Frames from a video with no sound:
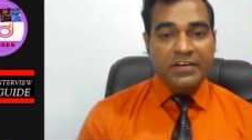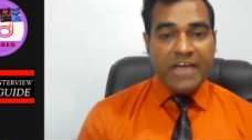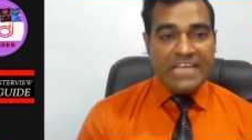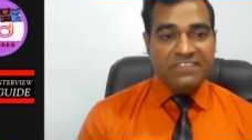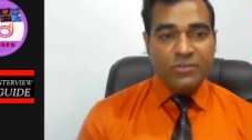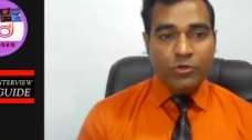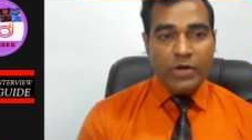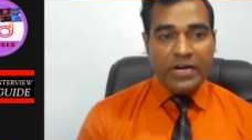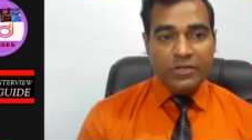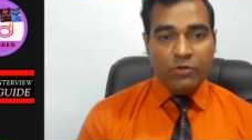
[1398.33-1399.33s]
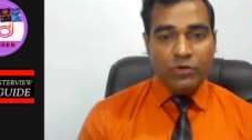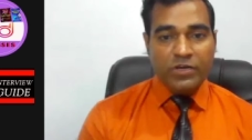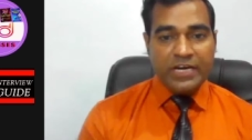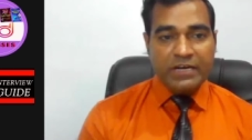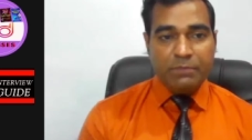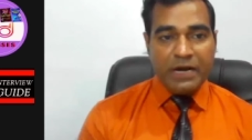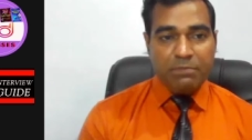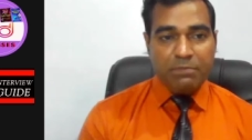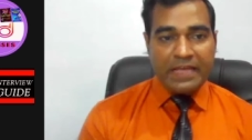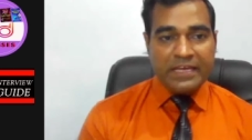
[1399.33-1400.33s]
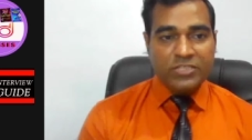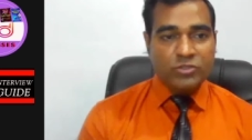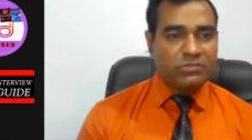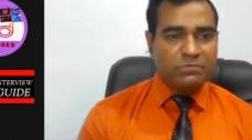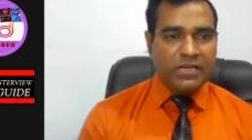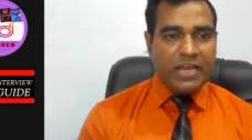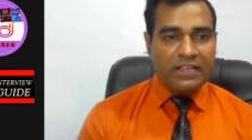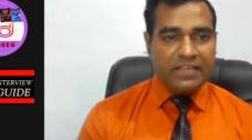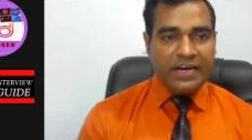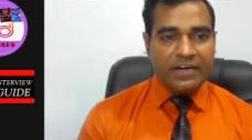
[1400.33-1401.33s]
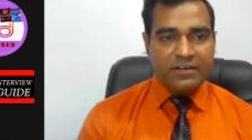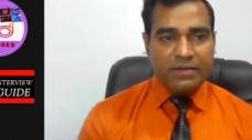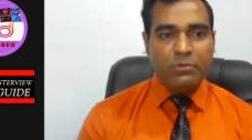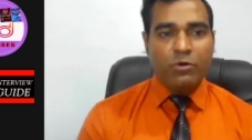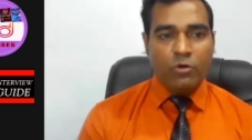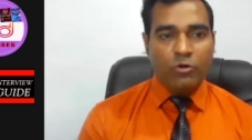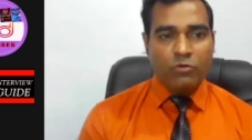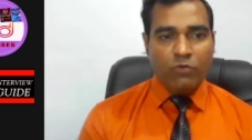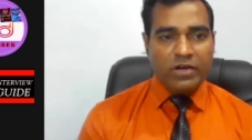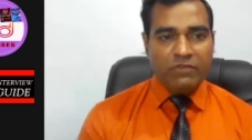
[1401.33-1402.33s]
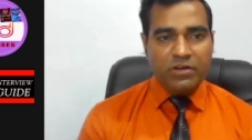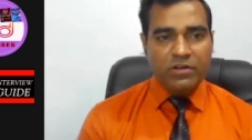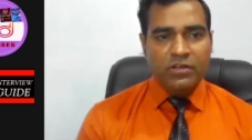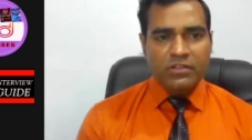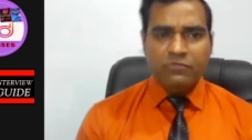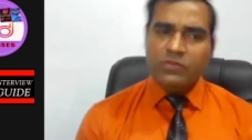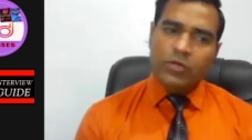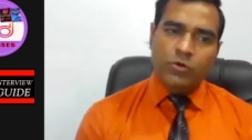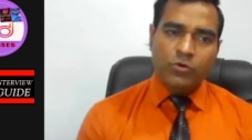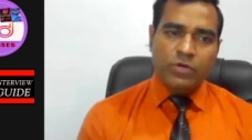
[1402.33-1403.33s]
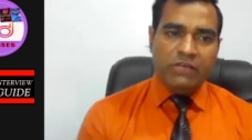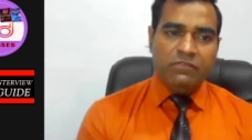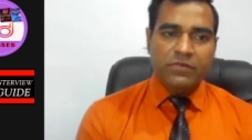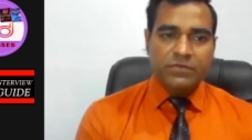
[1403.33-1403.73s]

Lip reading: entice you and you would get a better package or something like that abroad or whatever. Will you live?